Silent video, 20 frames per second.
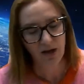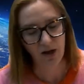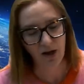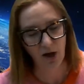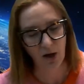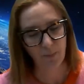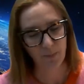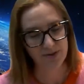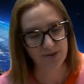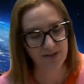
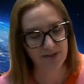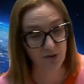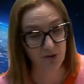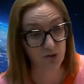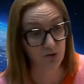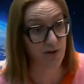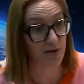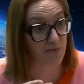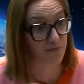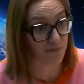
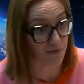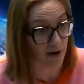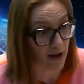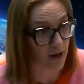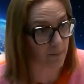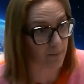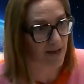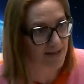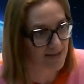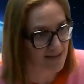potentially
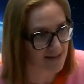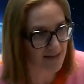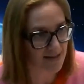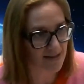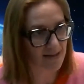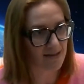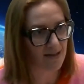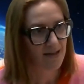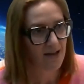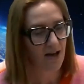
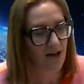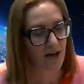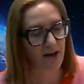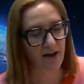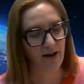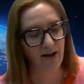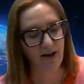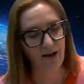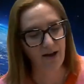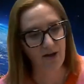fragmenting
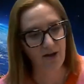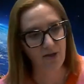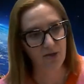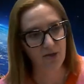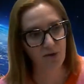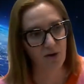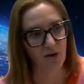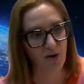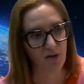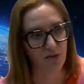
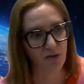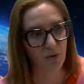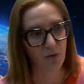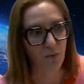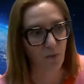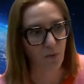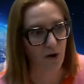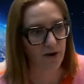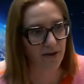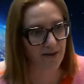the
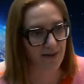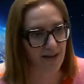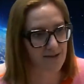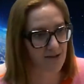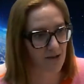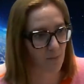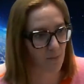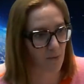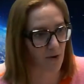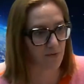work
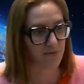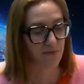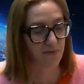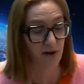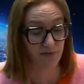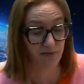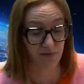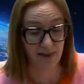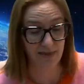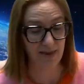that I
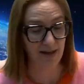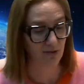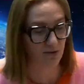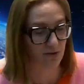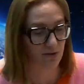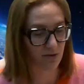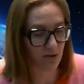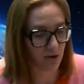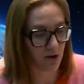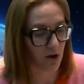found
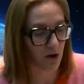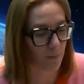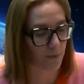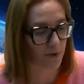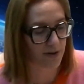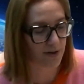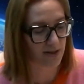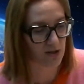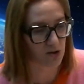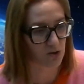that the
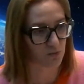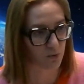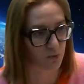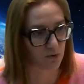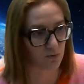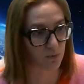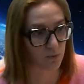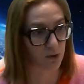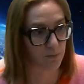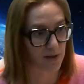companies
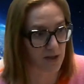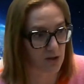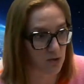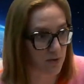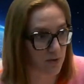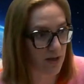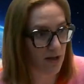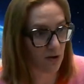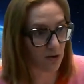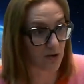would be
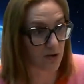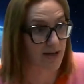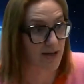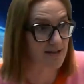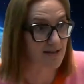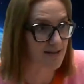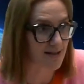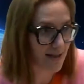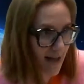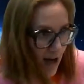doing on the
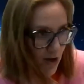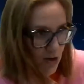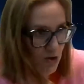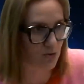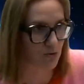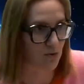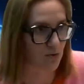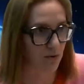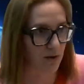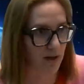
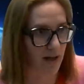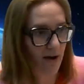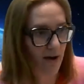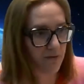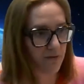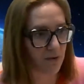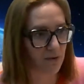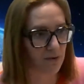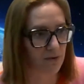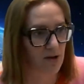international
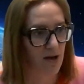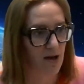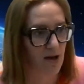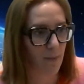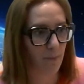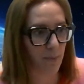level.